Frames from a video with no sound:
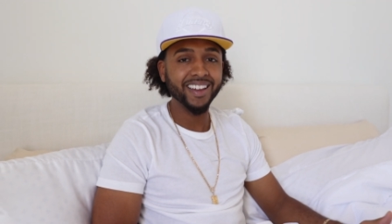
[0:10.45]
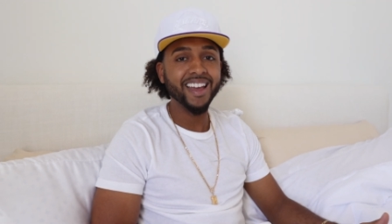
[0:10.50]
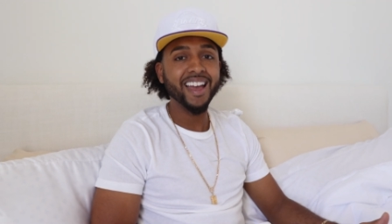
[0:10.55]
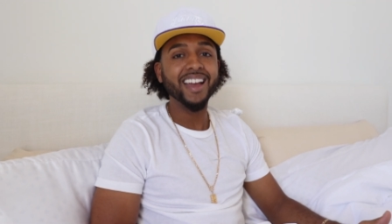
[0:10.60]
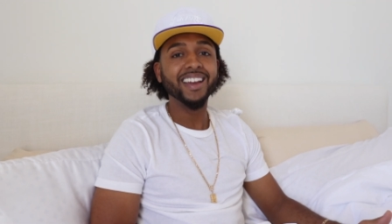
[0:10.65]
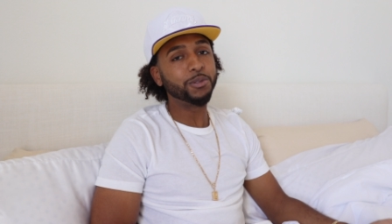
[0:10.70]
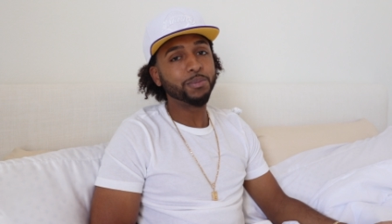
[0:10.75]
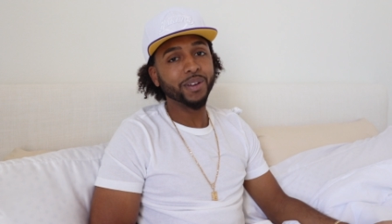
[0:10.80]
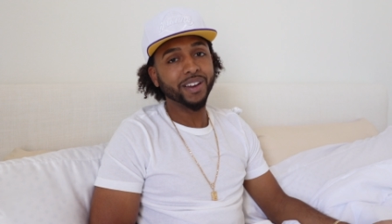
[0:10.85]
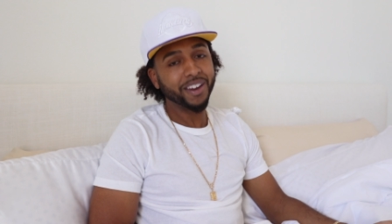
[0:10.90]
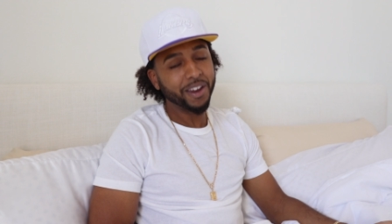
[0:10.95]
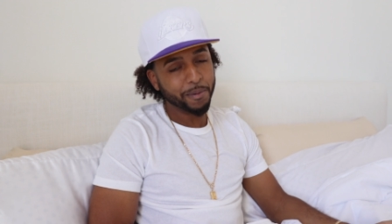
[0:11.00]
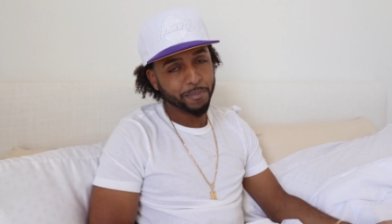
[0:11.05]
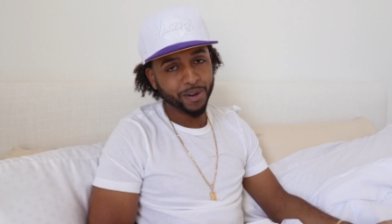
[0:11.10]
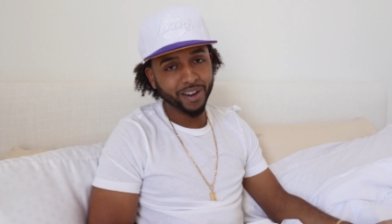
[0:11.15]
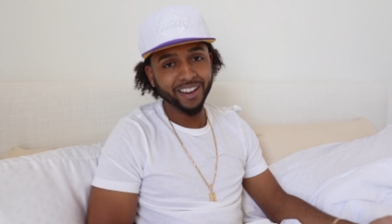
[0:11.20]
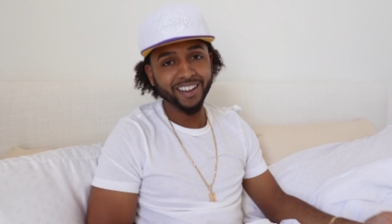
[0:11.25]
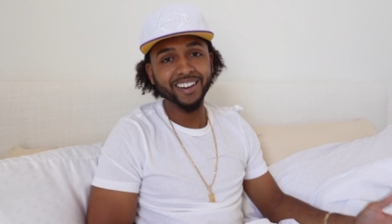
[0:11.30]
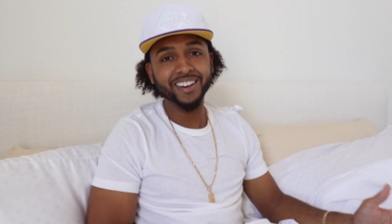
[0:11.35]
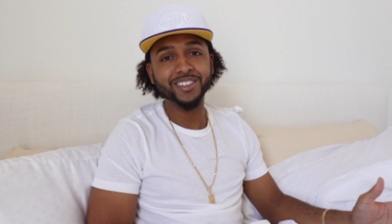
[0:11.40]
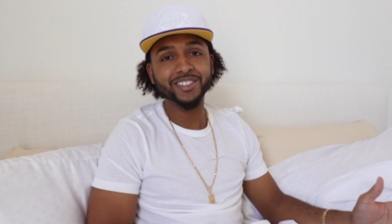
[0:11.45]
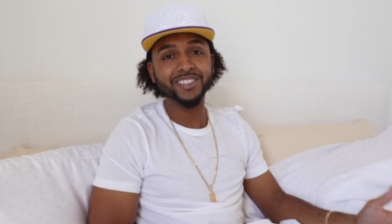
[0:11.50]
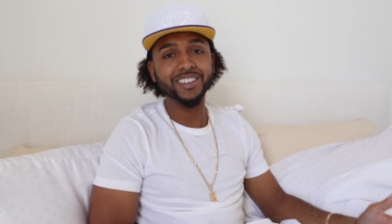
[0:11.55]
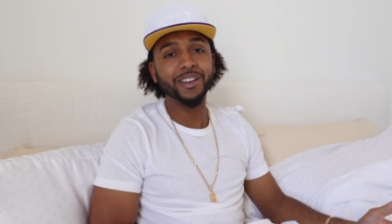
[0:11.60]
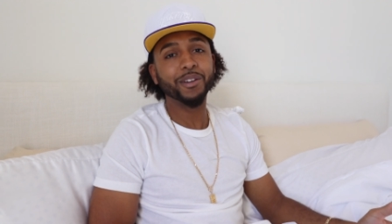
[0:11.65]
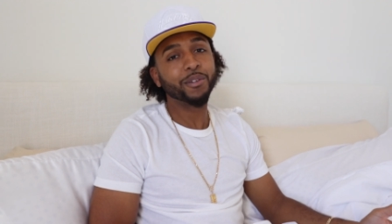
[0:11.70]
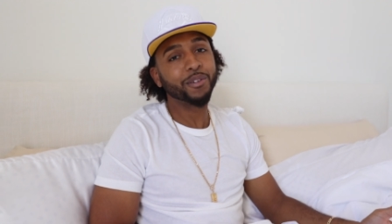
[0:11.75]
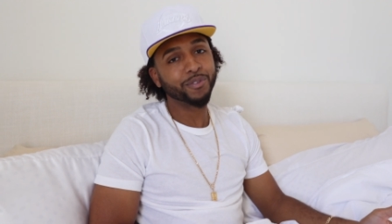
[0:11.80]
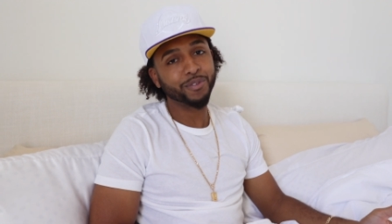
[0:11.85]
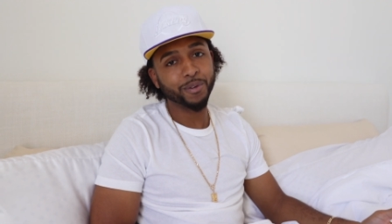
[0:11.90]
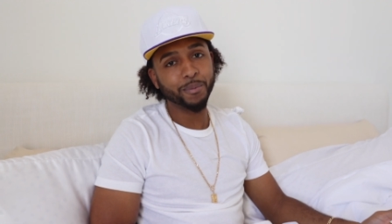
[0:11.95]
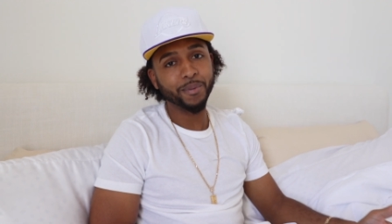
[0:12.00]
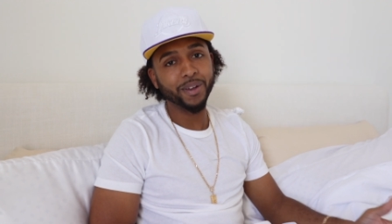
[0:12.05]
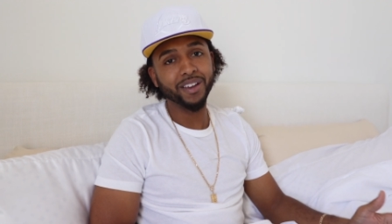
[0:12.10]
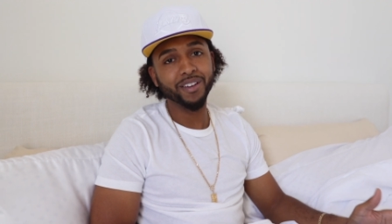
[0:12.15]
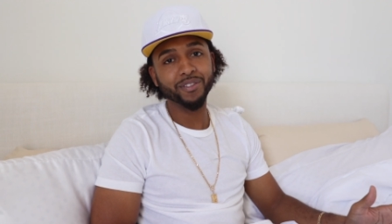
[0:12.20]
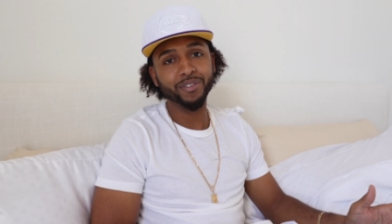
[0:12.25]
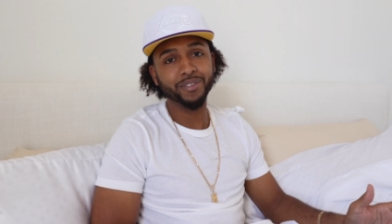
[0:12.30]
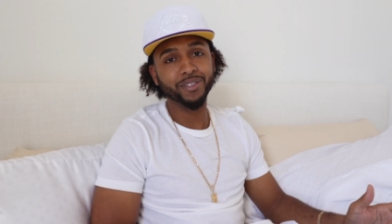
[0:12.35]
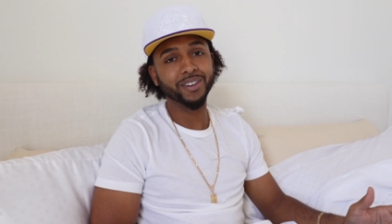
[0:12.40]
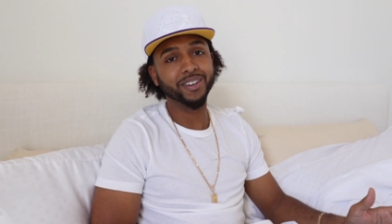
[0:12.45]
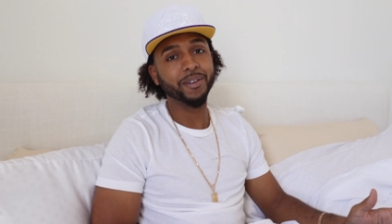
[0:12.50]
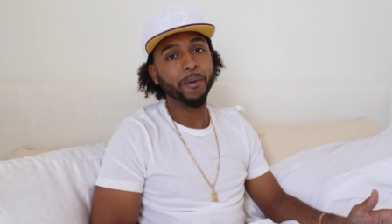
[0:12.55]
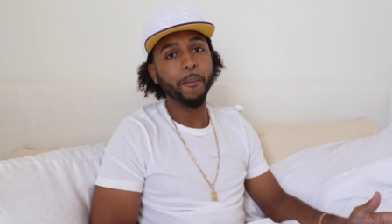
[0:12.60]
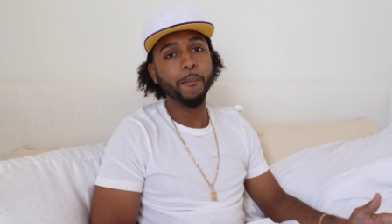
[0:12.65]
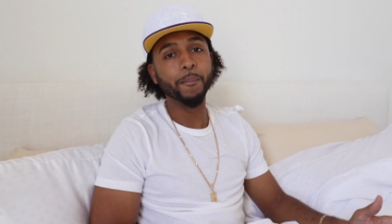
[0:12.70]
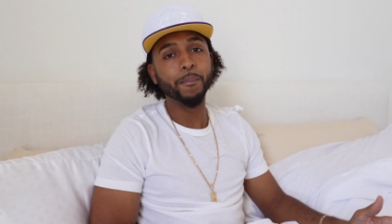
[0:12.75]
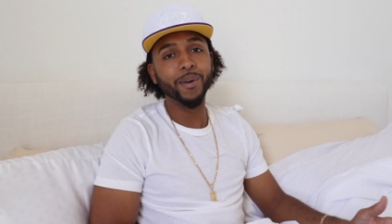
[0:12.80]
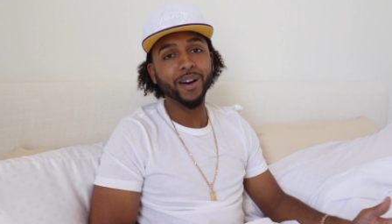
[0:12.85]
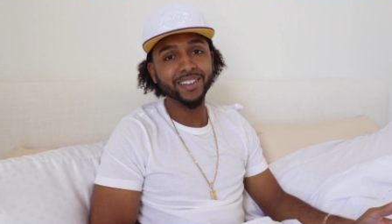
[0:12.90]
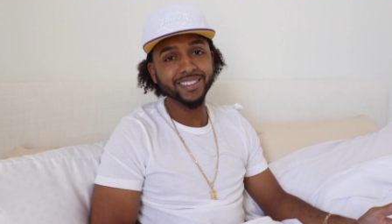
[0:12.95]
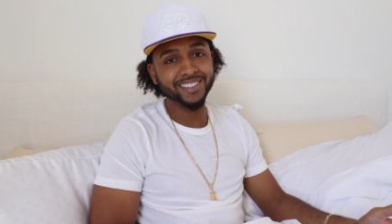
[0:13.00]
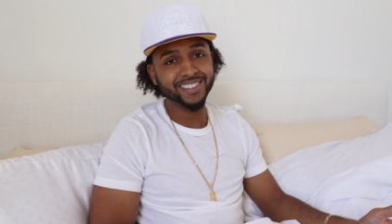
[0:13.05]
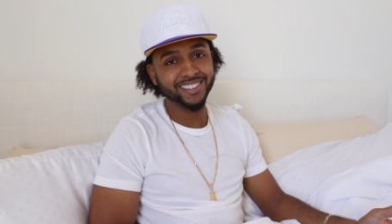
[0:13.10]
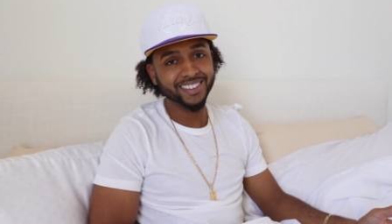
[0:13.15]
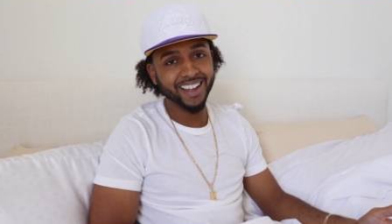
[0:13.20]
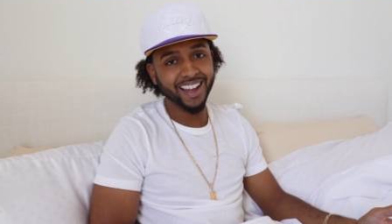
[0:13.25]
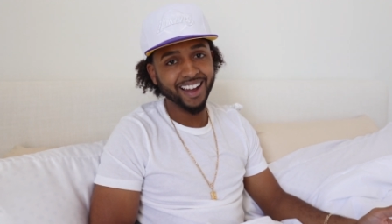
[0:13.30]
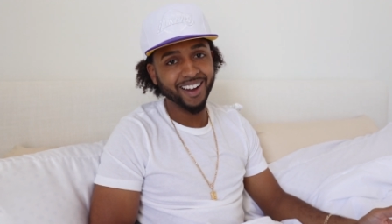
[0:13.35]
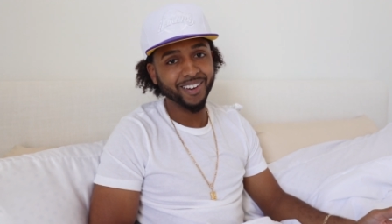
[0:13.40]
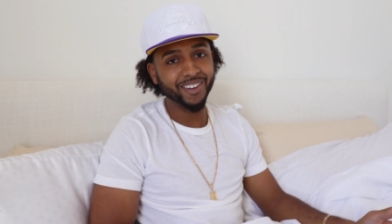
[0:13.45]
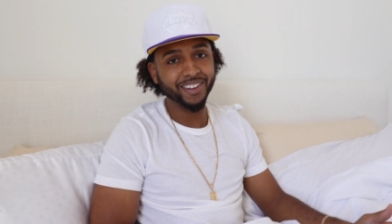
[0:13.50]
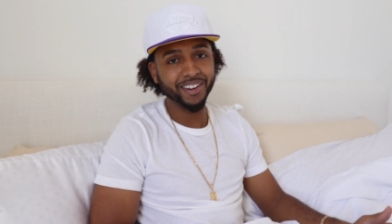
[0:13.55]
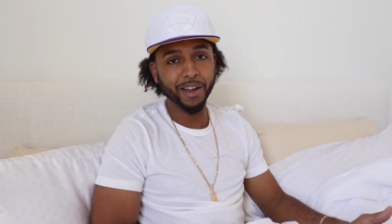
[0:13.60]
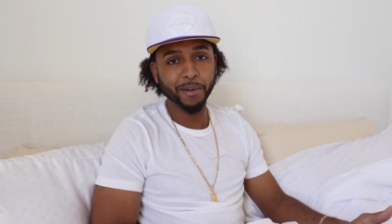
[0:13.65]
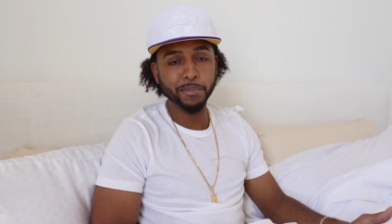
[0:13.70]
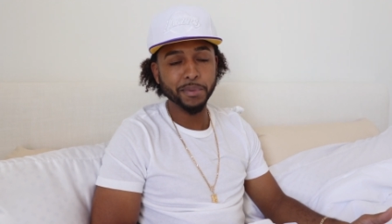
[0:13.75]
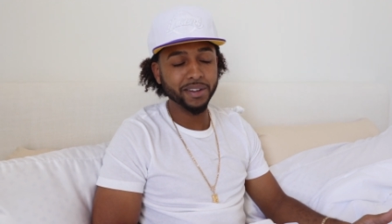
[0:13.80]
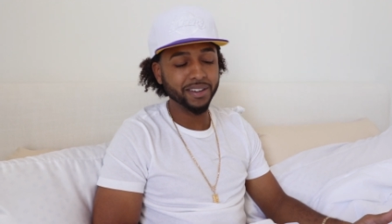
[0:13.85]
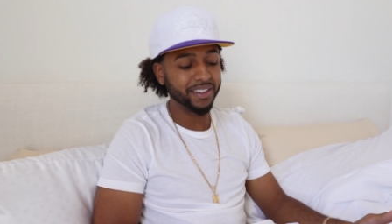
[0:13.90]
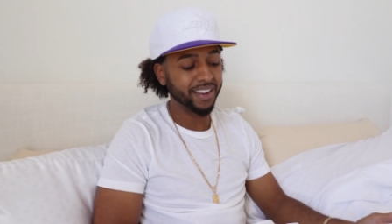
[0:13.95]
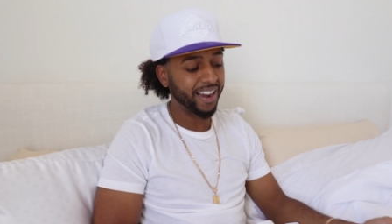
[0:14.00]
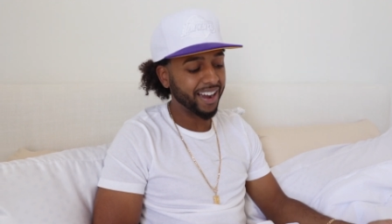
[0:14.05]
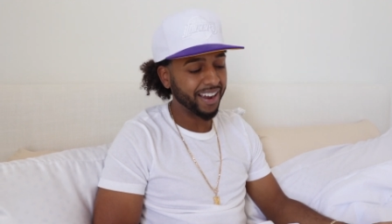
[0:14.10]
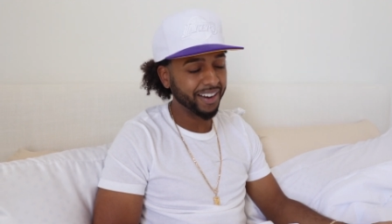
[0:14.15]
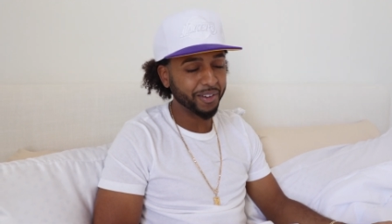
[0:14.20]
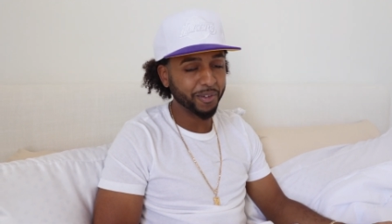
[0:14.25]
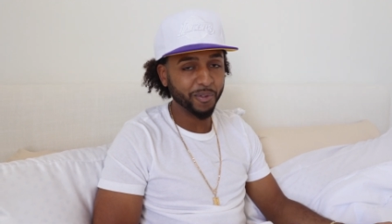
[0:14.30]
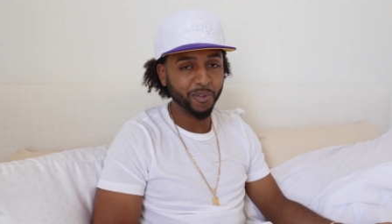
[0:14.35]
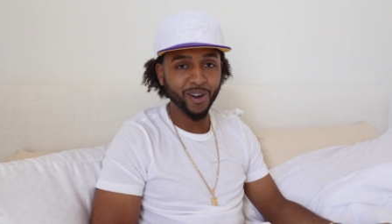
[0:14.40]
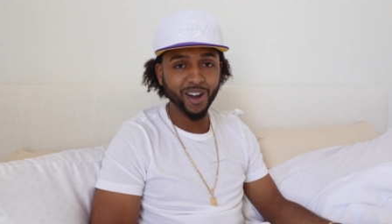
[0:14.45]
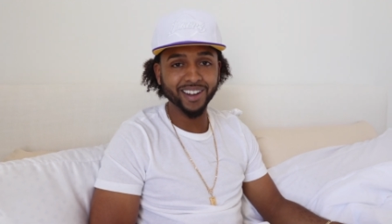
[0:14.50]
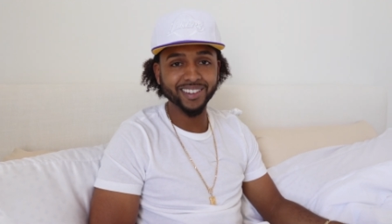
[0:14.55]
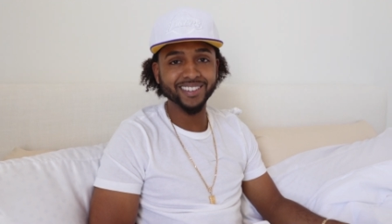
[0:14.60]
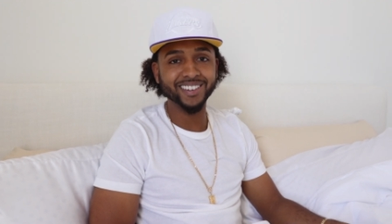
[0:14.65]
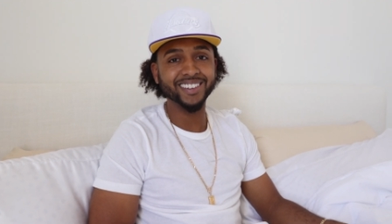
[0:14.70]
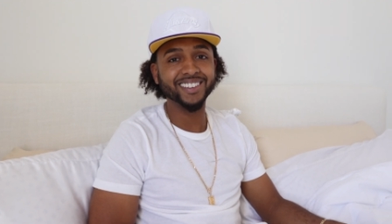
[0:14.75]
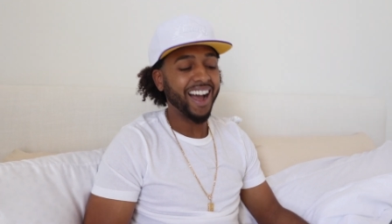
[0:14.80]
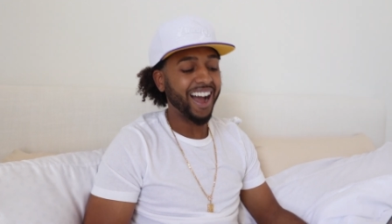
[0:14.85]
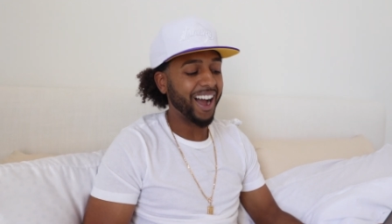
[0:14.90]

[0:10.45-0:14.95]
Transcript: She's been keeping it a secret from me for months now and I've been dying to watch it.